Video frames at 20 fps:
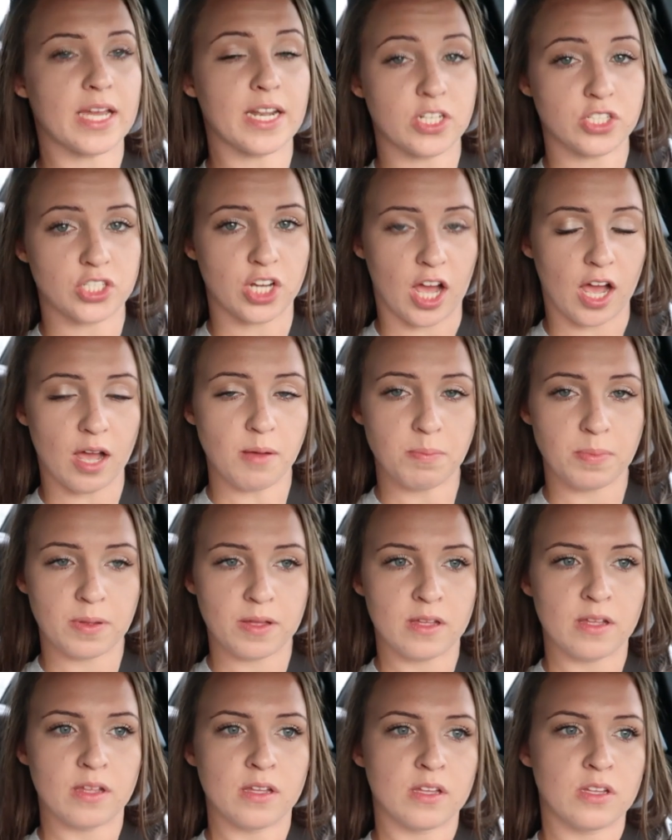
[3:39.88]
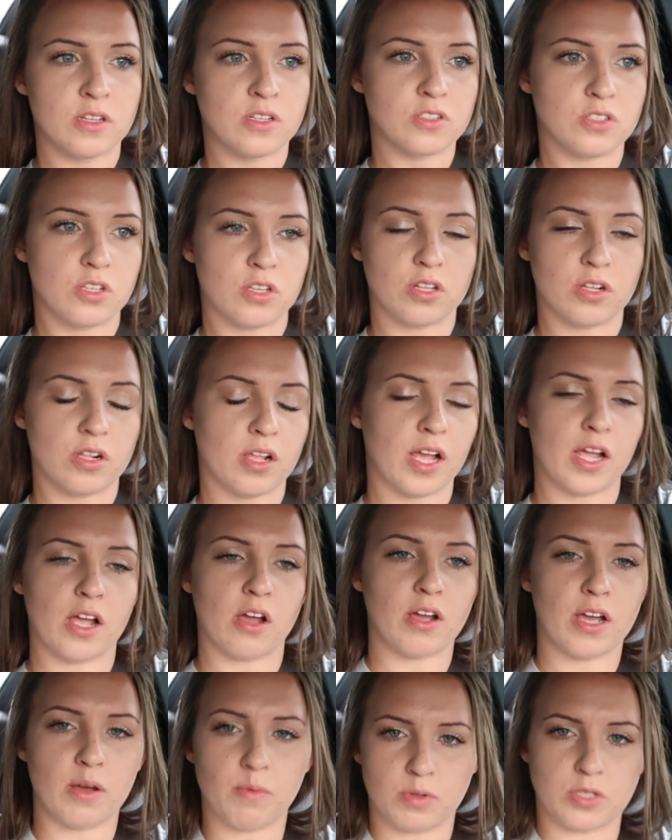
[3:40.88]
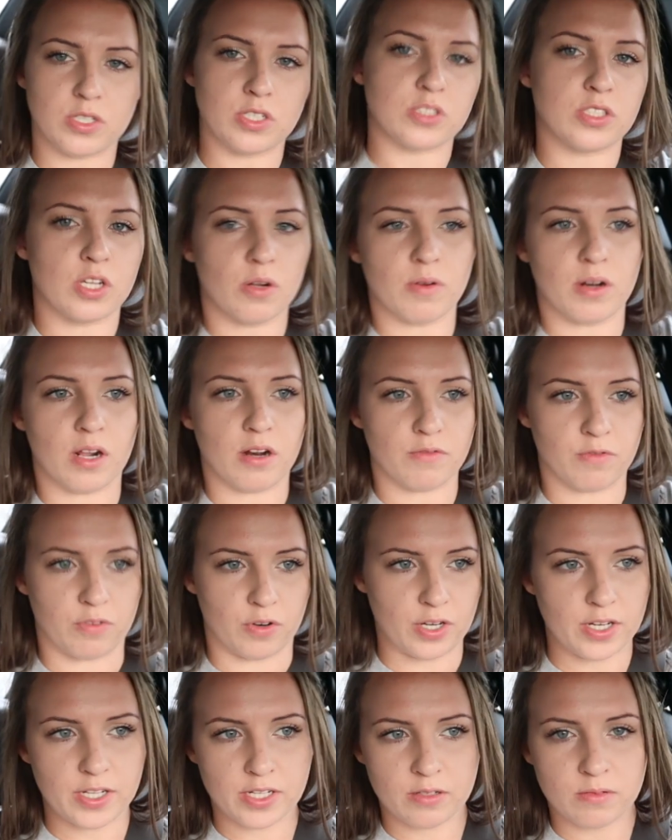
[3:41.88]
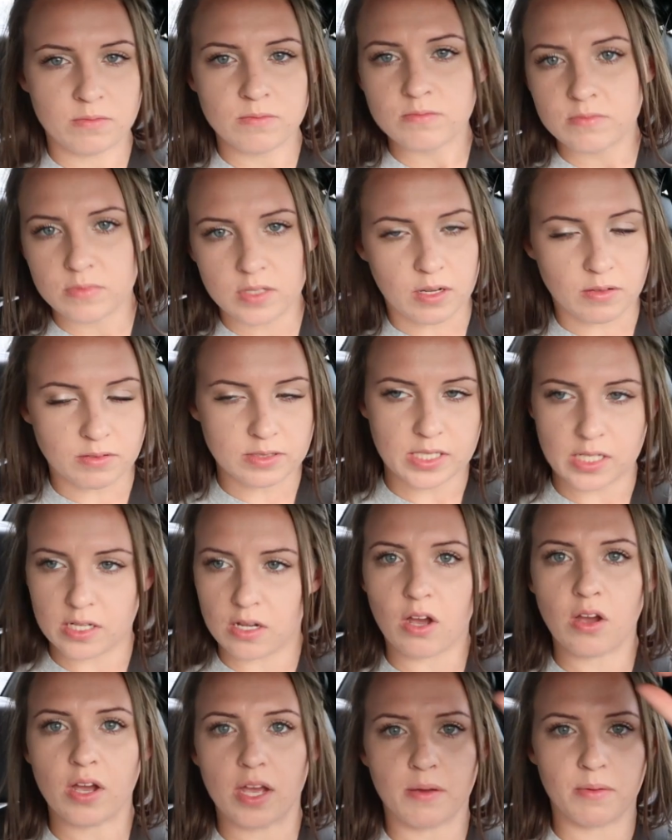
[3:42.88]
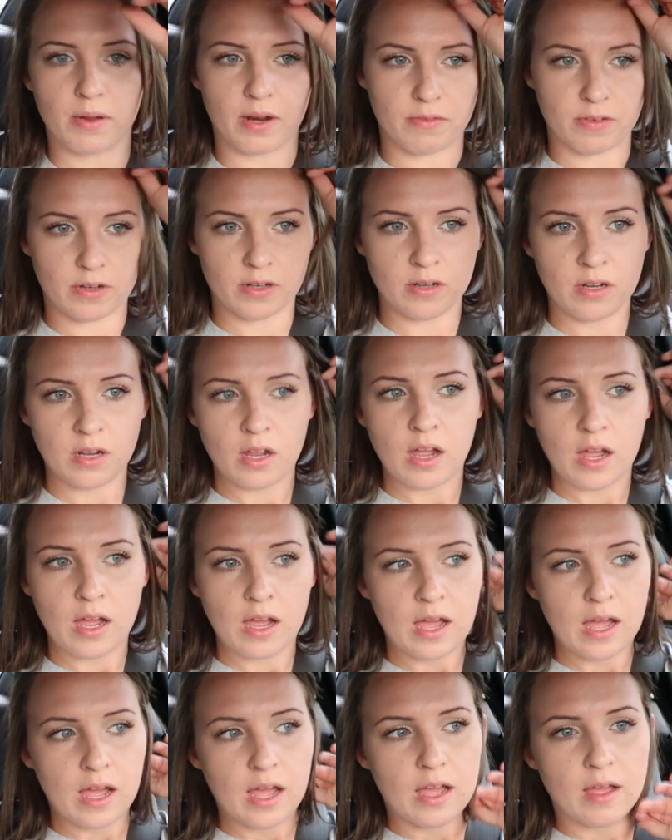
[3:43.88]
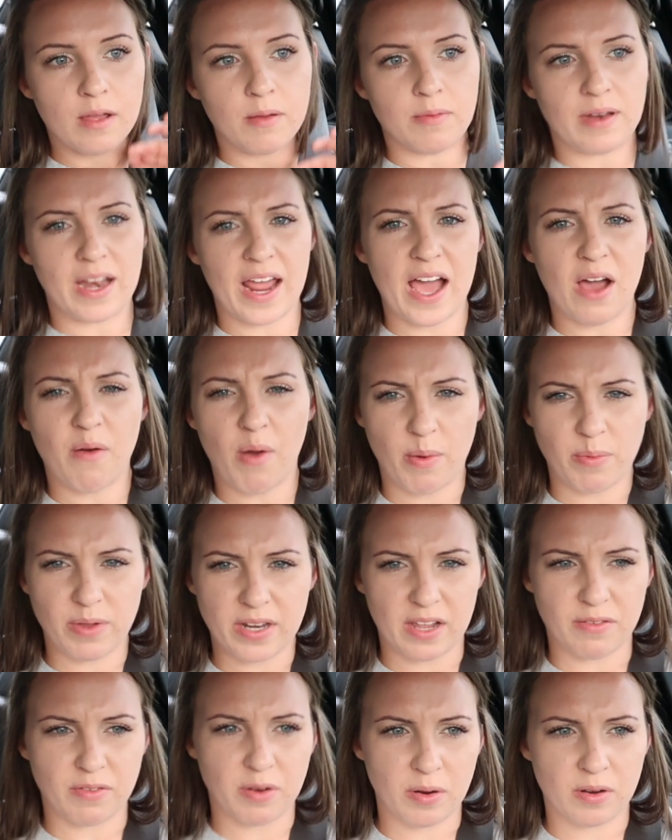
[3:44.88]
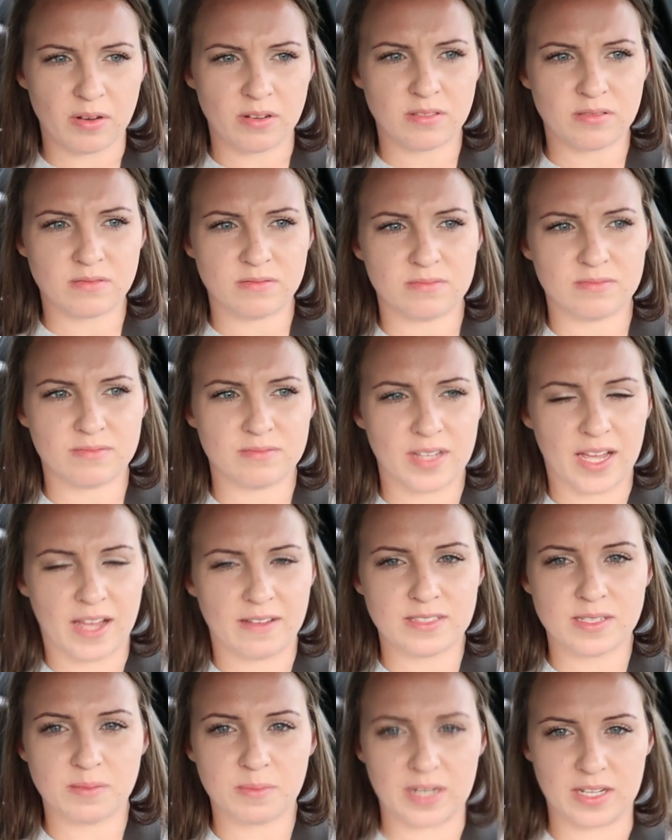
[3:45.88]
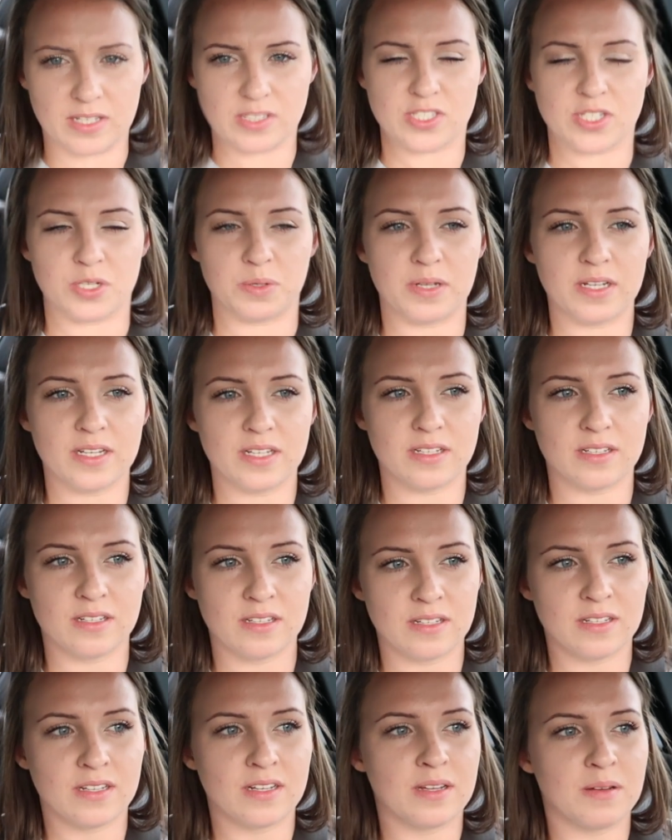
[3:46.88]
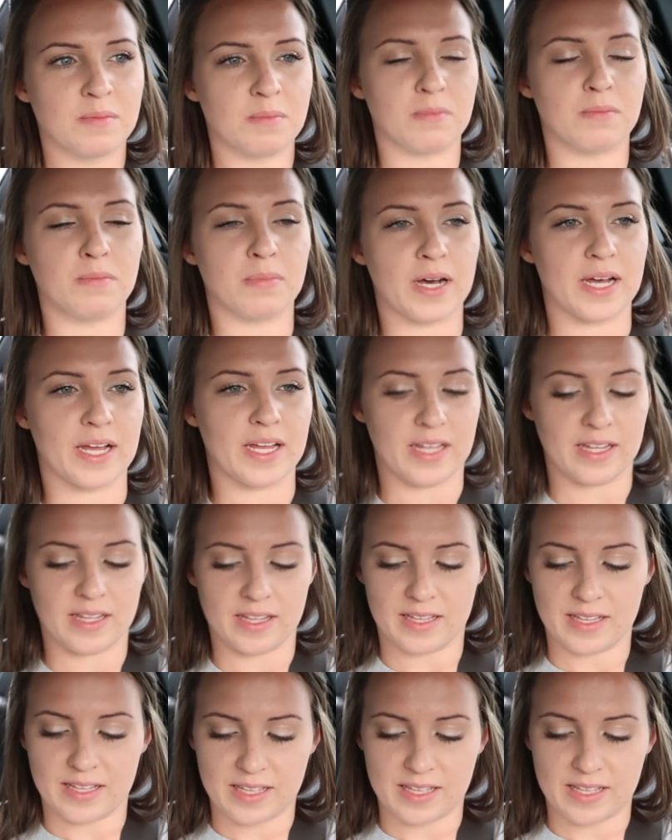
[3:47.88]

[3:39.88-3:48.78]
the shop. So they're like, okay, we'll just throw it on for you. And I was like, okay, whatever. Now I would never have someone else do it, but